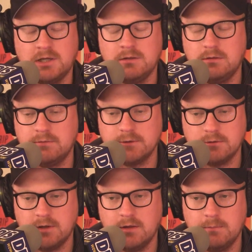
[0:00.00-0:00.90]
I love a
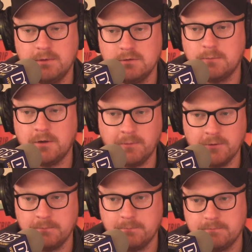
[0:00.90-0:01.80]
good jalapeno
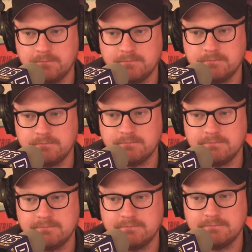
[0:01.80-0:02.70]
popper.
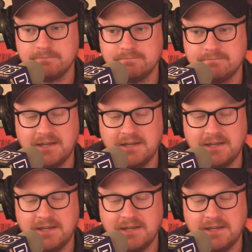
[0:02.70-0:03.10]
Well,